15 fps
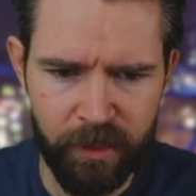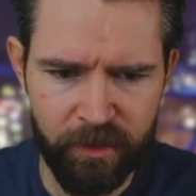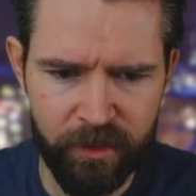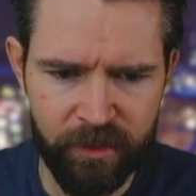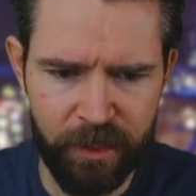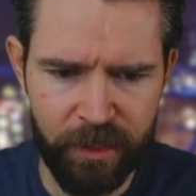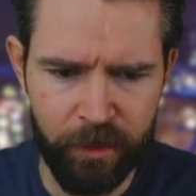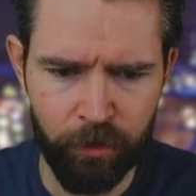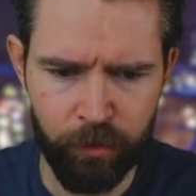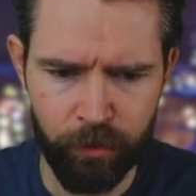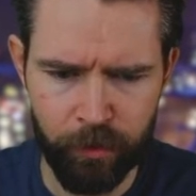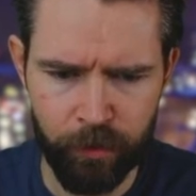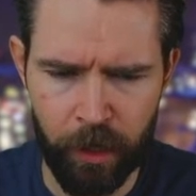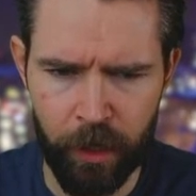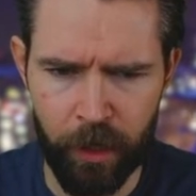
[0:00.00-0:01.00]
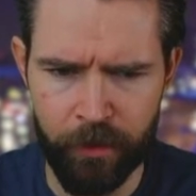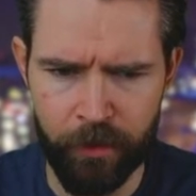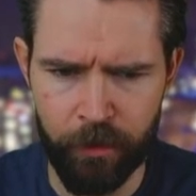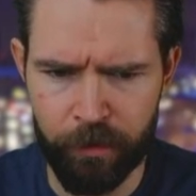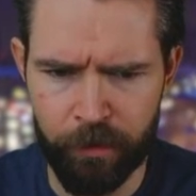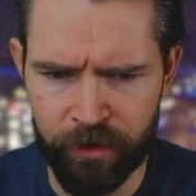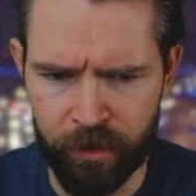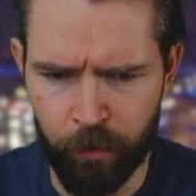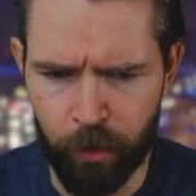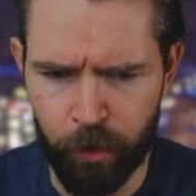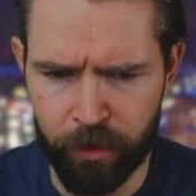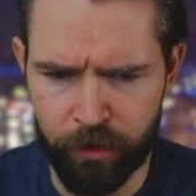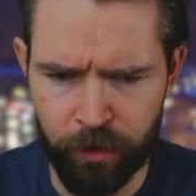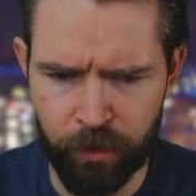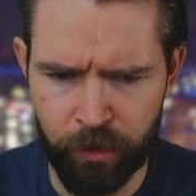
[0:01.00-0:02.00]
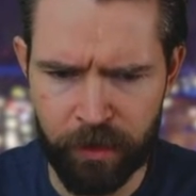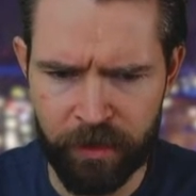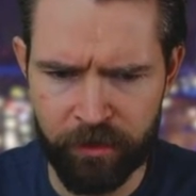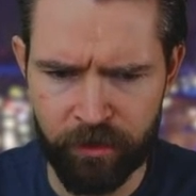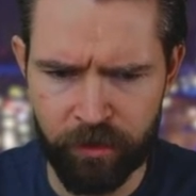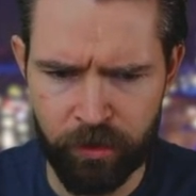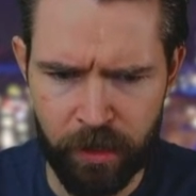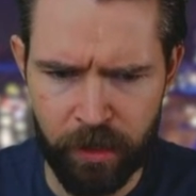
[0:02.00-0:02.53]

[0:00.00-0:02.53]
set those numbers, and what I'm going to do is